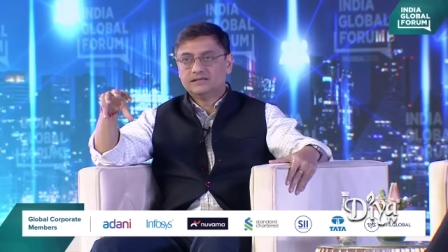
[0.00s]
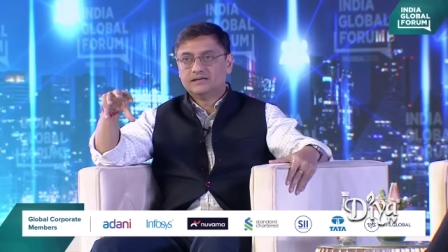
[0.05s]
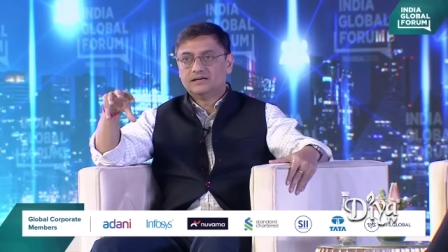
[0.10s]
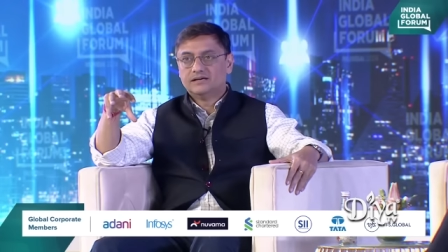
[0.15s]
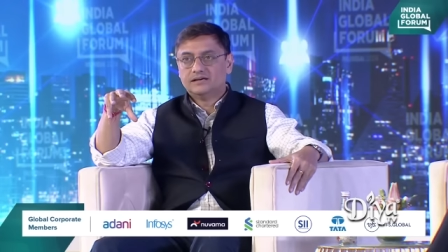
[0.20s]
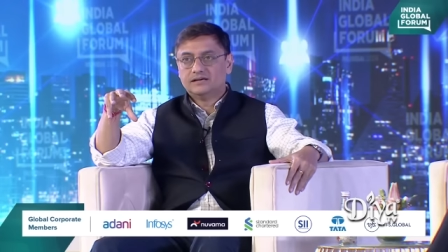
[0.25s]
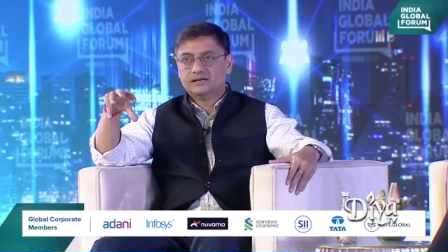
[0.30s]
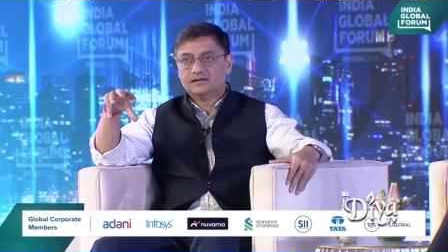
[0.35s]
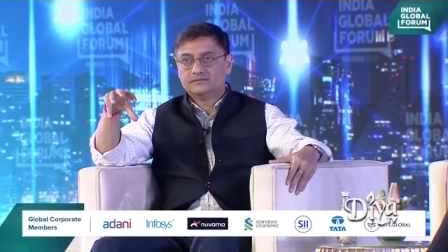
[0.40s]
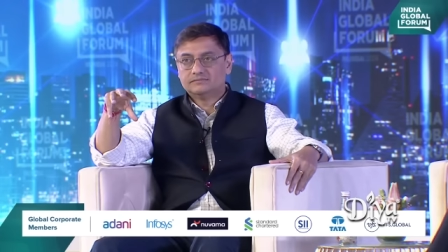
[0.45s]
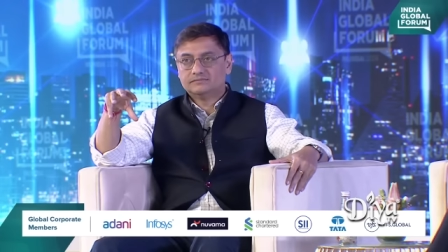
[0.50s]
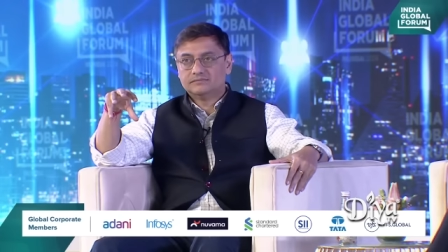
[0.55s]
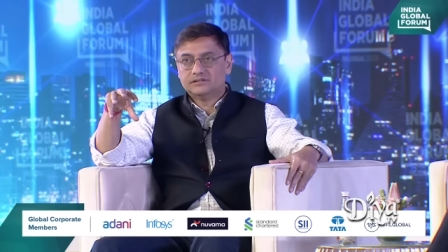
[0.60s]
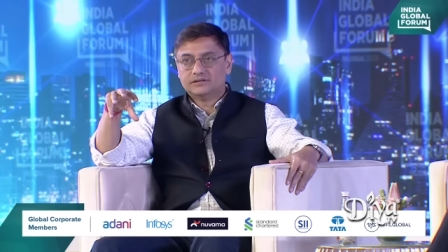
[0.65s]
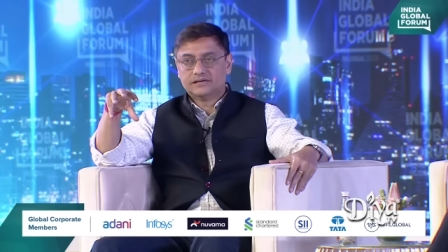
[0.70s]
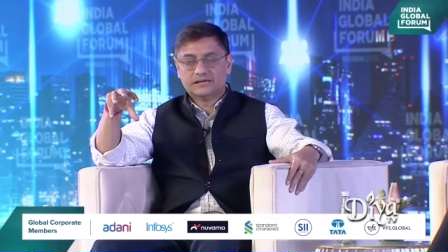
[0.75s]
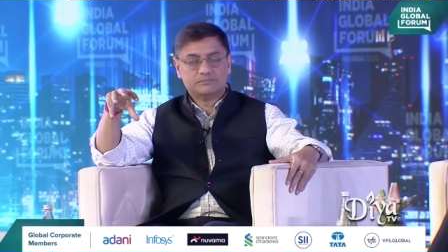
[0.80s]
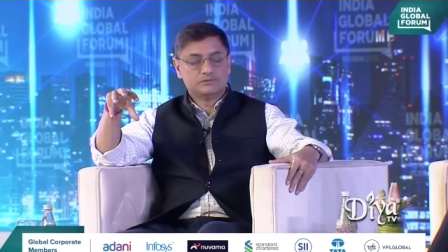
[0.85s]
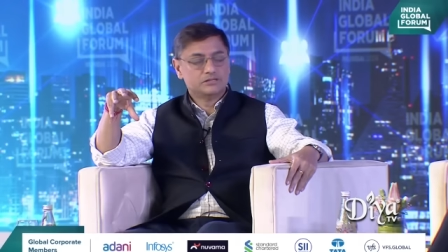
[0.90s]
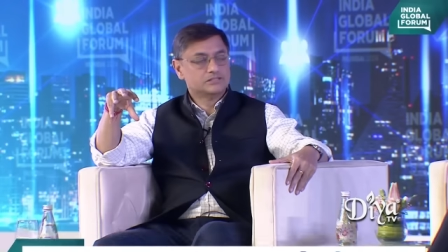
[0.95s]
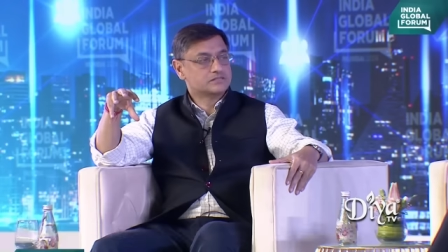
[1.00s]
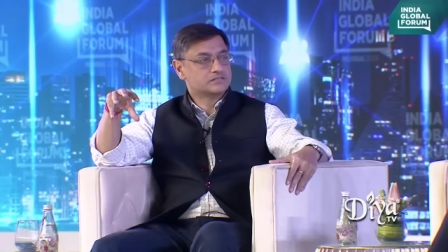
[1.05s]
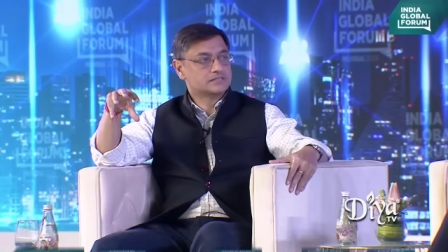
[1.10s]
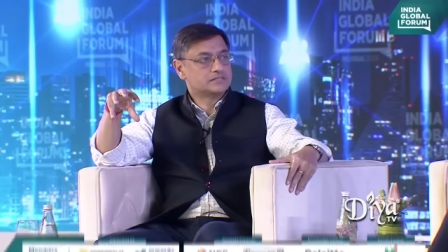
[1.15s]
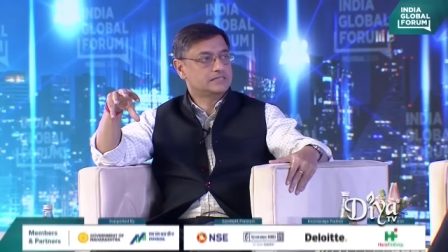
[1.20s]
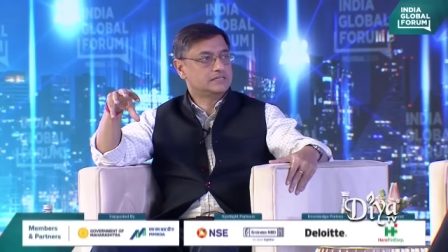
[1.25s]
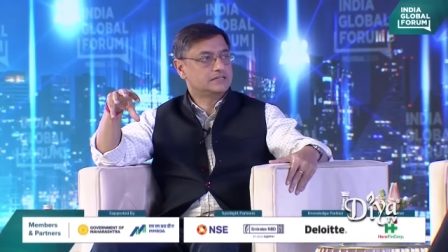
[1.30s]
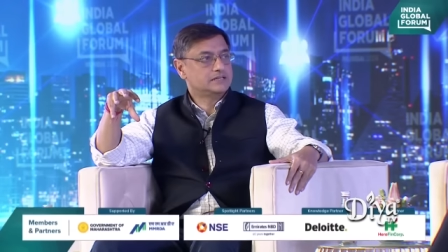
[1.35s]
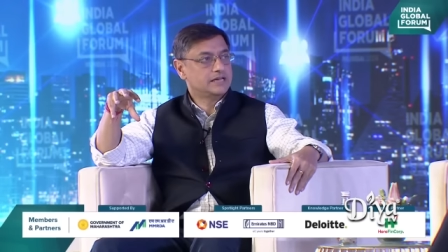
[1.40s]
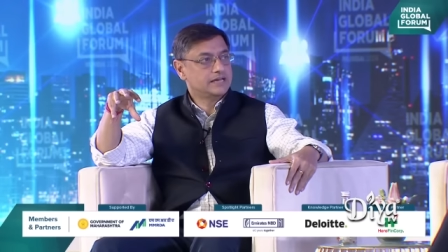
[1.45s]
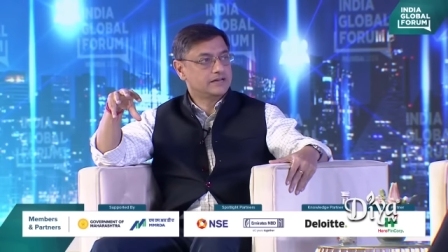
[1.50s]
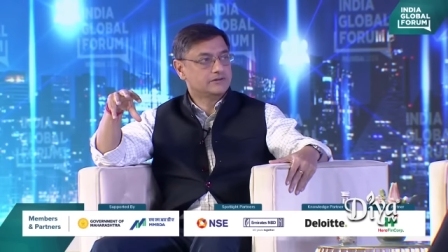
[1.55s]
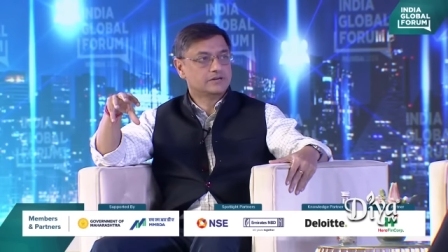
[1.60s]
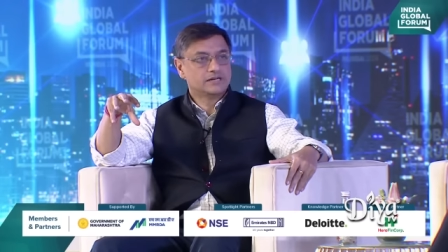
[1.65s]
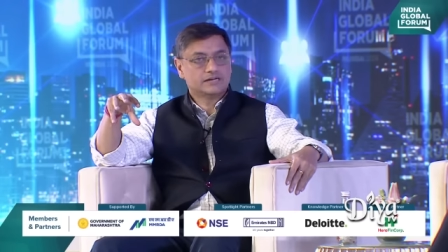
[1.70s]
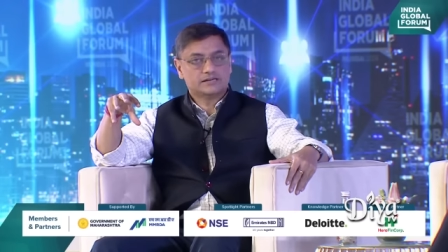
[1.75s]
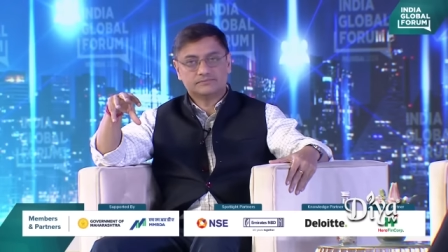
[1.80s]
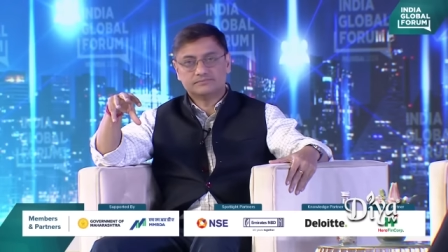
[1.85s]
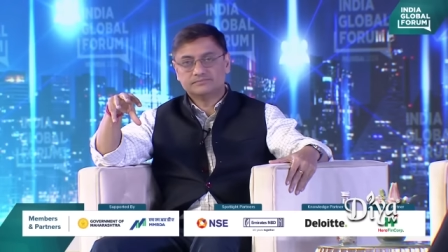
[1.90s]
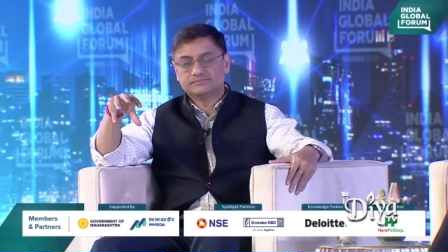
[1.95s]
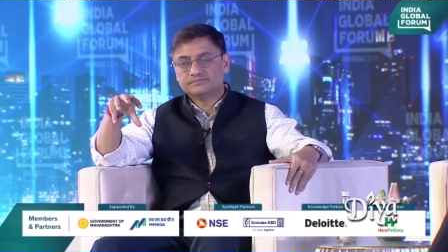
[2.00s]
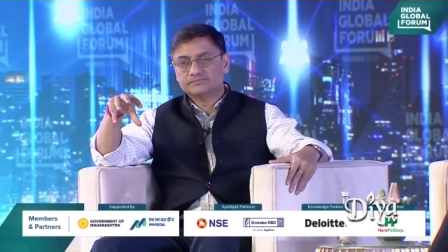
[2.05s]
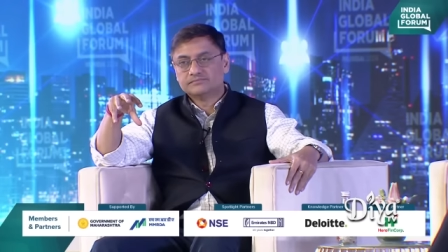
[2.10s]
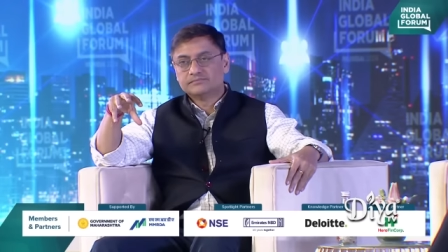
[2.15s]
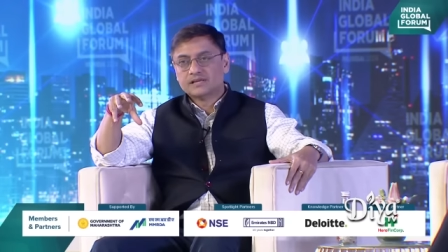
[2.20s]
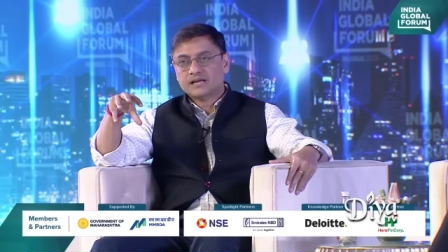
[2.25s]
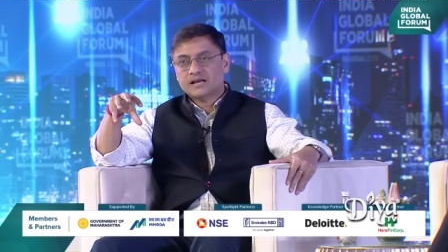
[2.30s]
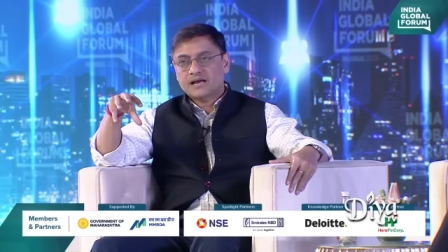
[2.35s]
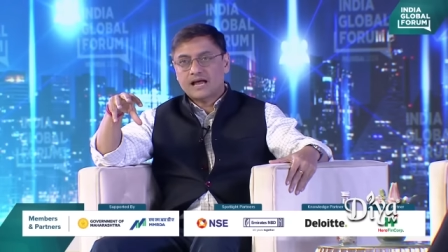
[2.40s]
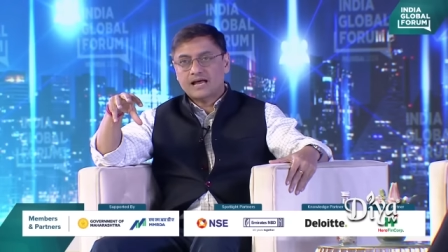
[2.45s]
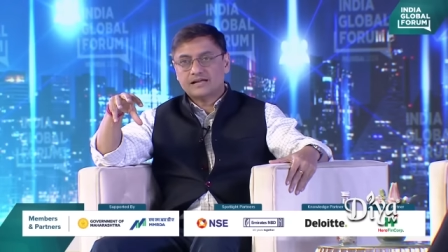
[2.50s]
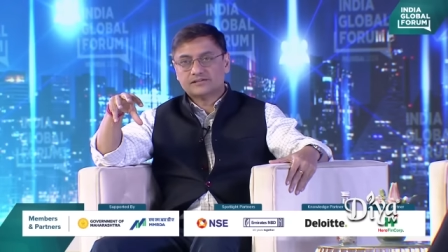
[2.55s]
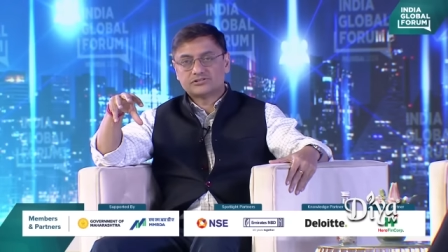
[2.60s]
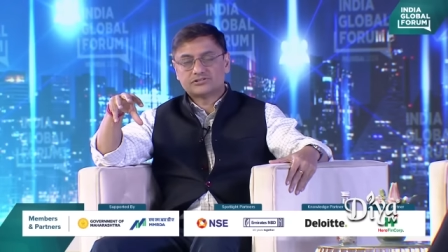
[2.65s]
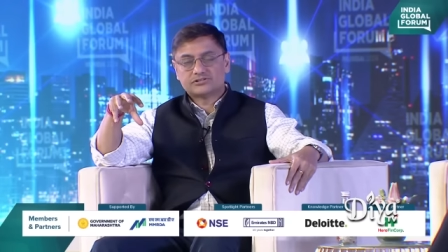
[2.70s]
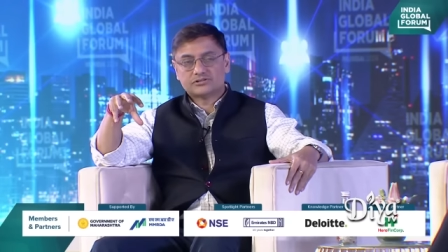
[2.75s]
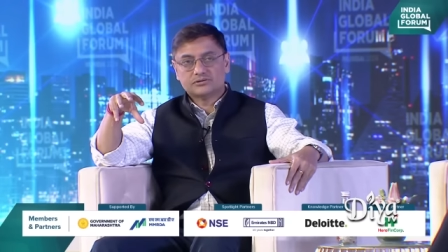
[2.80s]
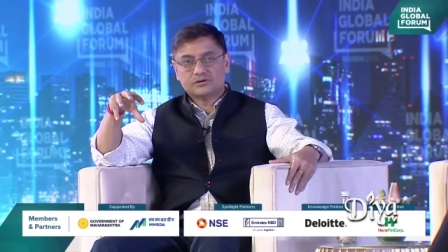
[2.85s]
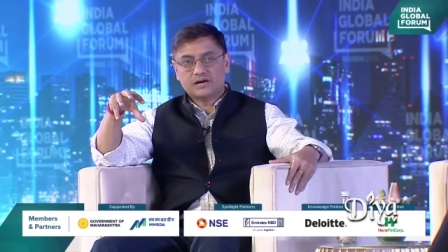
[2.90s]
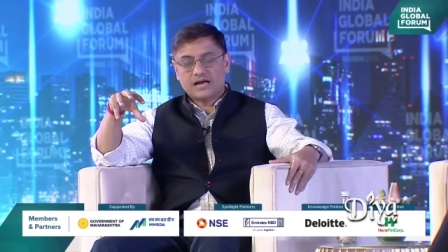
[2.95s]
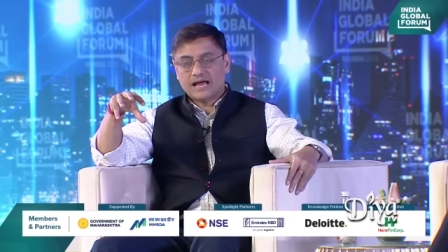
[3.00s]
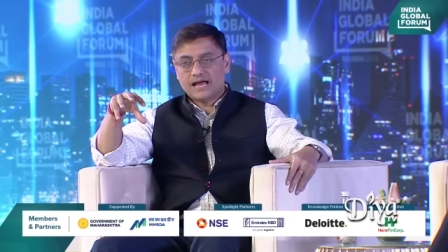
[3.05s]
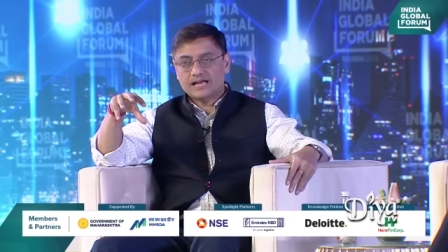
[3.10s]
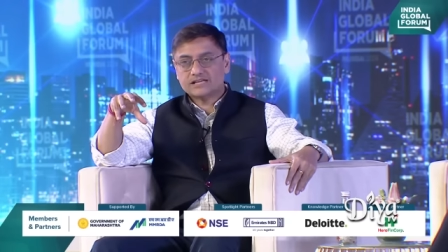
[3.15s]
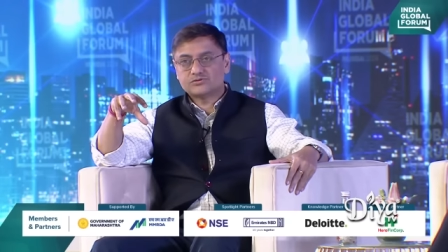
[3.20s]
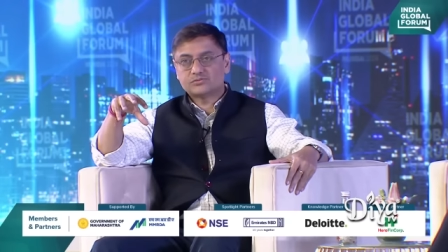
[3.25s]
Arabian Sea area. And so as